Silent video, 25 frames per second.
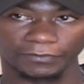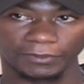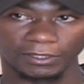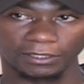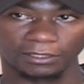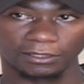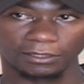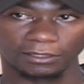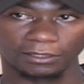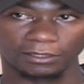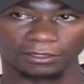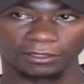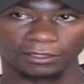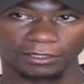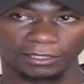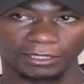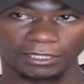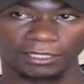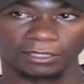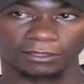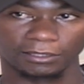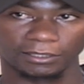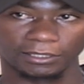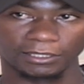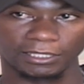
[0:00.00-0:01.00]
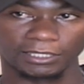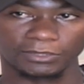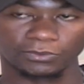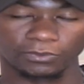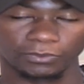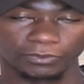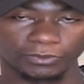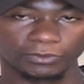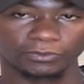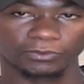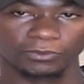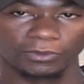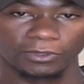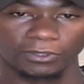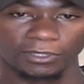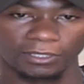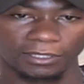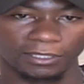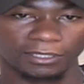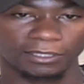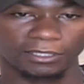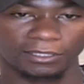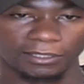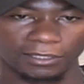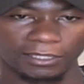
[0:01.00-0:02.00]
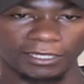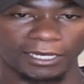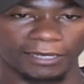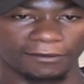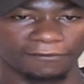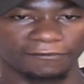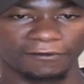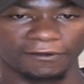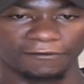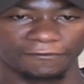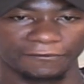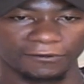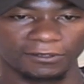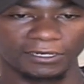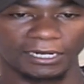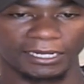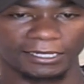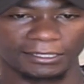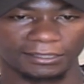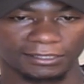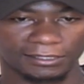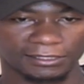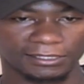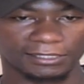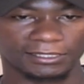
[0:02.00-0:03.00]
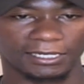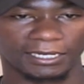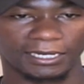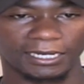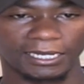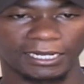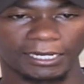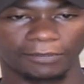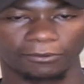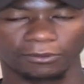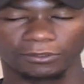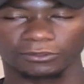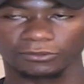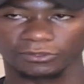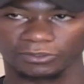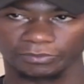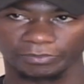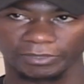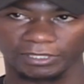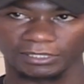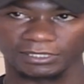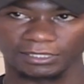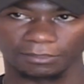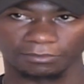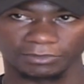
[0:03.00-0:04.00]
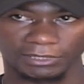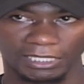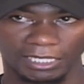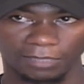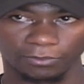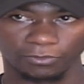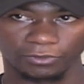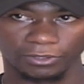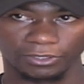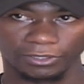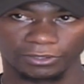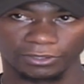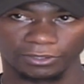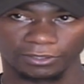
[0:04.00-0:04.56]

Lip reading: And yeah, that's what I felt like this is a girl I want to spend some time with.